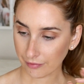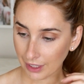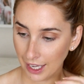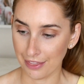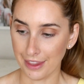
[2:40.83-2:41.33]

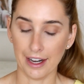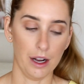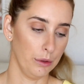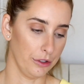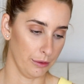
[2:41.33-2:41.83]
And then I
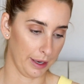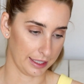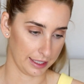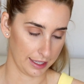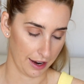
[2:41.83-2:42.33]
will do my
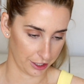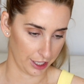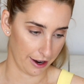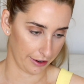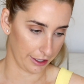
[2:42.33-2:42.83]

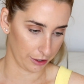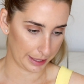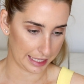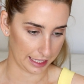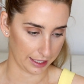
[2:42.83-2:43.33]
Caviar and do my
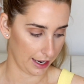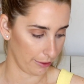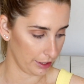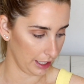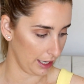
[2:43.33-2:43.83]
skincare
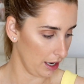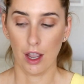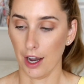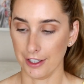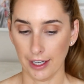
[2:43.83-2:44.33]
routine.
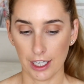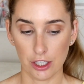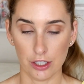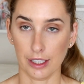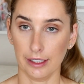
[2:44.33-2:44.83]
I don't actually
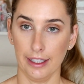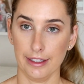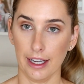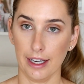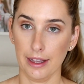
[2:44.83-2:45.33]
use a
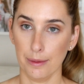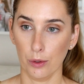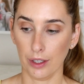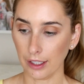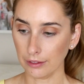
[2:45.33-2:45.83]
cleanser in the
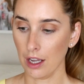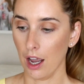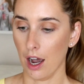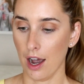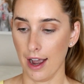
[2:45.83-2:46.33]
morning.
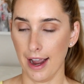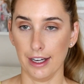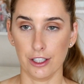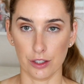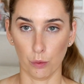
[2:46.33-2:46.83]
I
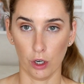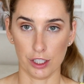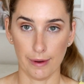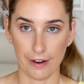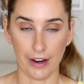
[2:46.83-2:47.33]
just wash
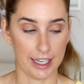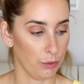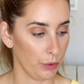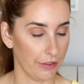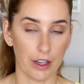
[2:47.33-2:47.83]
my face
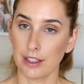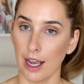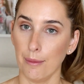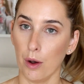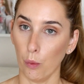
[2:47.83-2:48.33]
with
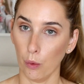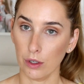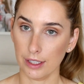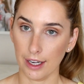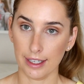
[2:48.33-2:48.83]
some
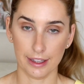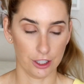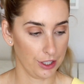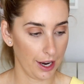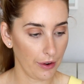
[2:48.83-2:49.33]
water in the
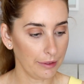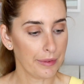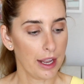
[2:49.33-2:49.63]
shower.